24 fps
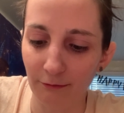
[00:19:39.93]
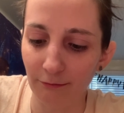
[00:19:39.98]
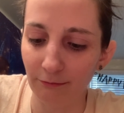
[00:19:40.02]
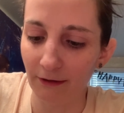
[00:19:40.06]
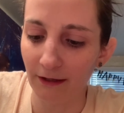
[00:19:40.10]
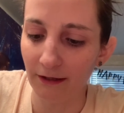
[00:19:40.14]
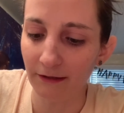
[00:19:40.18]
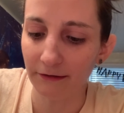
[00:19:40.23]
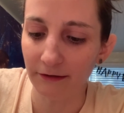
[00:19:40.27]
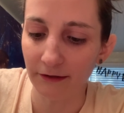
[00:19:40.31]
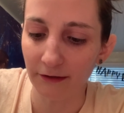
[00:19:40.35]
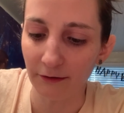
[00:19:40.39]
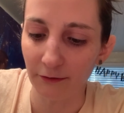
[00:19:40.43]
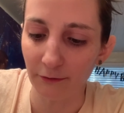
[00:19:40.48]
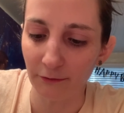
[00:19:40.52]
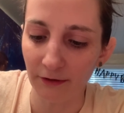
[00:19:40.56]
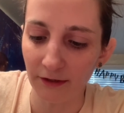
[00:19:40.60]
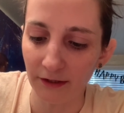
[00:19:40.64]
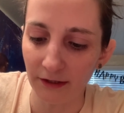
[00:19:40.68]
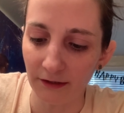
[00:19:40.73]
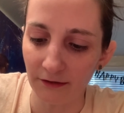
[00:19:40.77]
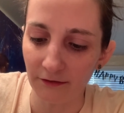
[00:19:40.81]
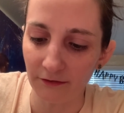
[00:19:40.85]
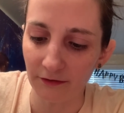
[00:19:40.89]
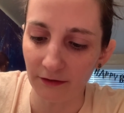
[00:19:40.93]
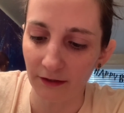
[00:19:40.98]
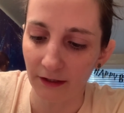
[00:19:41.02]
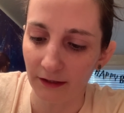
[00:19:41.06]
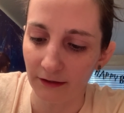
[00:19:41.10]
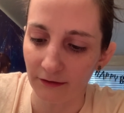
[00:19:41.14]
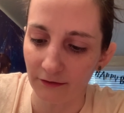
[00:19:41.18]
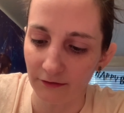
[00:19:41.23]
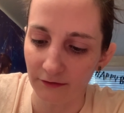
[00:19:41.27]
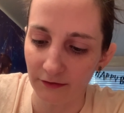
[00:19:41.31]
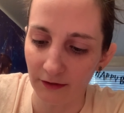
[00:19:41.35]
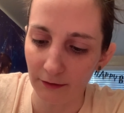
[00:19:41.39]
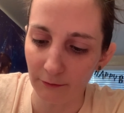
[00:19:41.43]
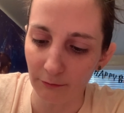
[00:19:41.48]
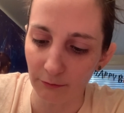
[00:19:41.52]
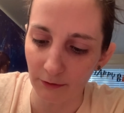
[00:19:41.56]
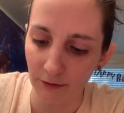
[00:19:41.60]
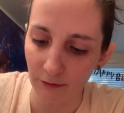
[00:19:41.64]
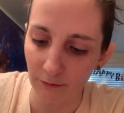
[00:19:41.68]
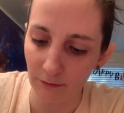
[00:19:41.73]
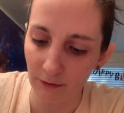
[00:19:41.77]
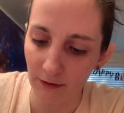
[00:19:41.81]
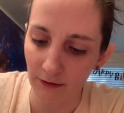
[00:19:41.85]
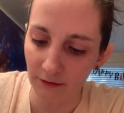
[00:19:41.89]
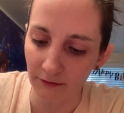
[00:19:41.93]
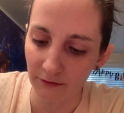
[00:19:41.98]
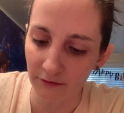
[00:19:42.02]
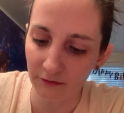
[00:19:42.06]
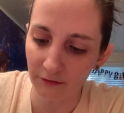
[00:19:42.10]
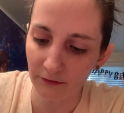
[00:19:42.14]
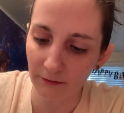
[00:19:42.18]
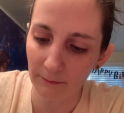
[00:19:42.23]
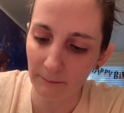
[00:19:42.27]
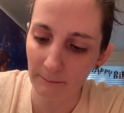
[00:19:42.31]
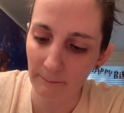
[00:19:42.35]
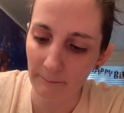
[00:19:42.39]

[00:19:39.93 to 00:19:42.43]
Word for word: read the ingredients and I said what it was.